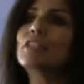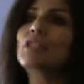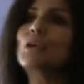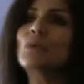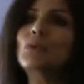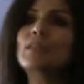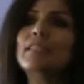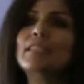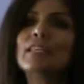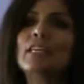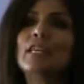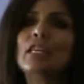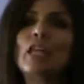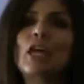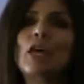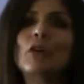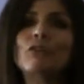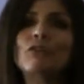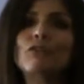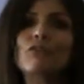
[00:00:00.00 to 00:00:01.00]
So we see a
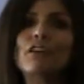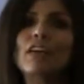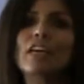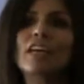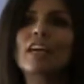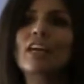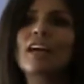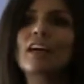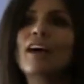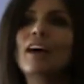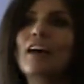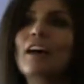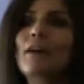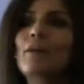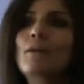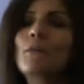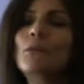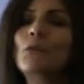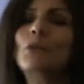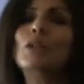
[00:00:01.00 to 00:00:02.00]
lot of,
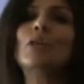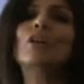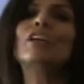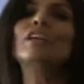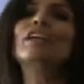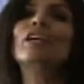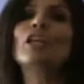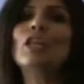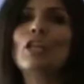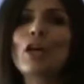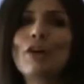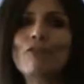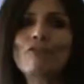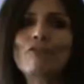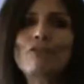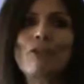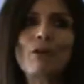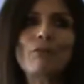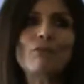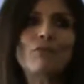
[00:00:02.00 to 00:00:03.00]
we're learning a lot
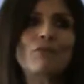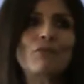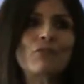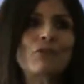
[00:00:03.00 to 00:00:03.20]
from